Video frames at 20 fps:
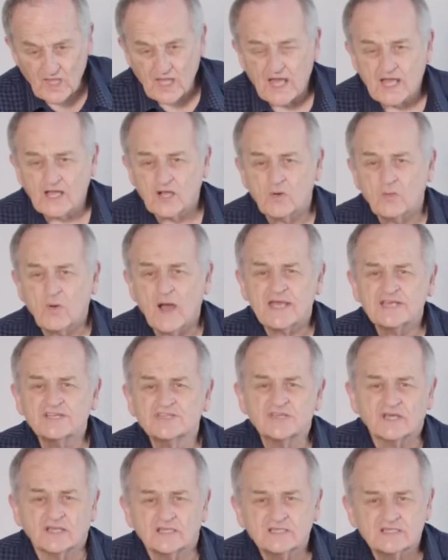
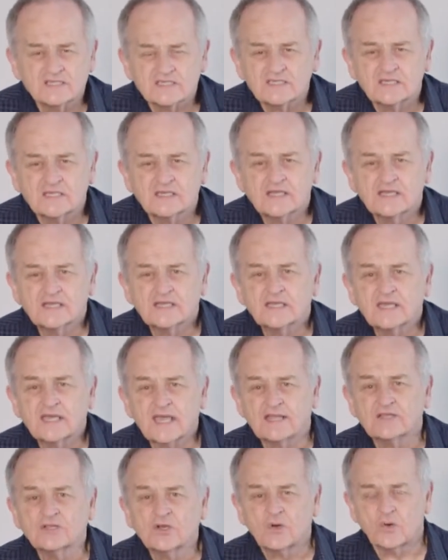equations
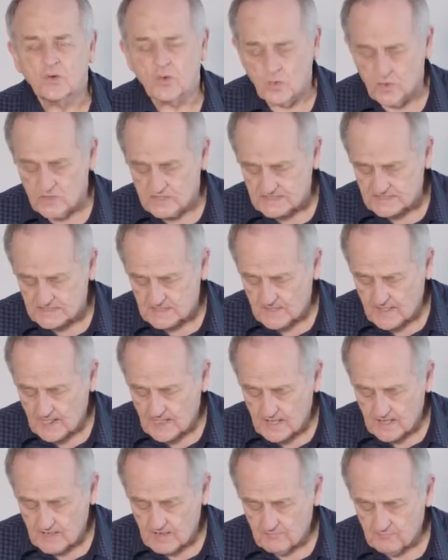can cause
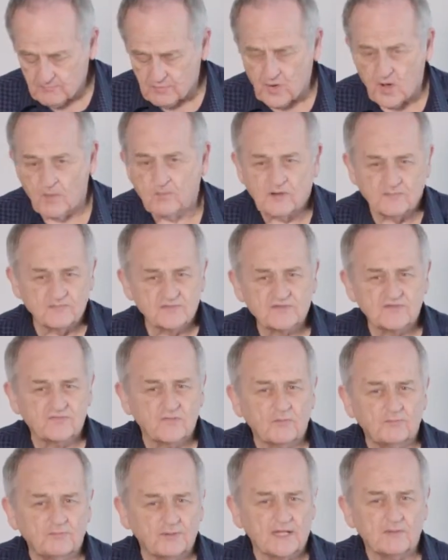problems
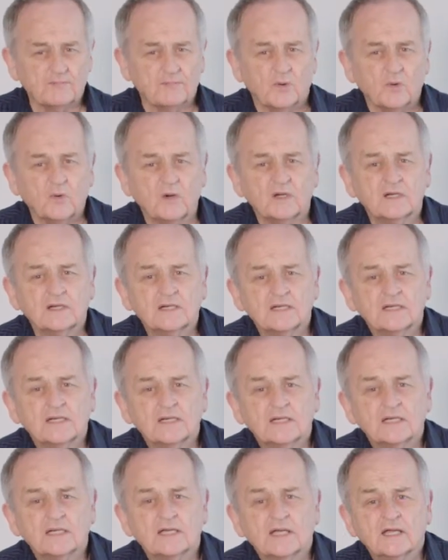for people
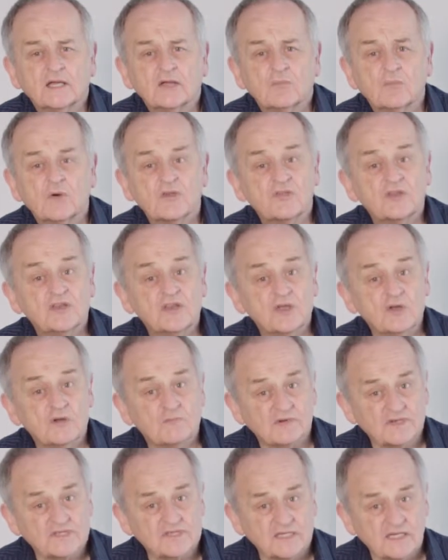with
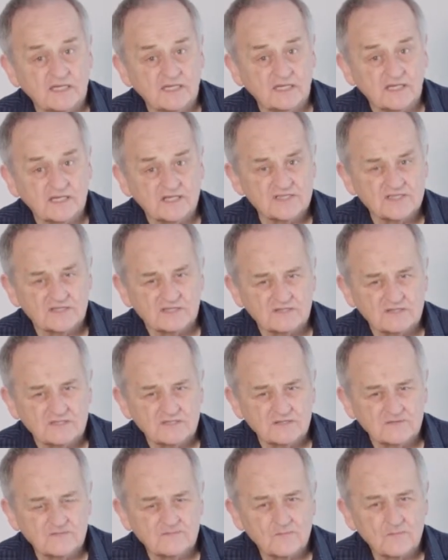numeracy issues.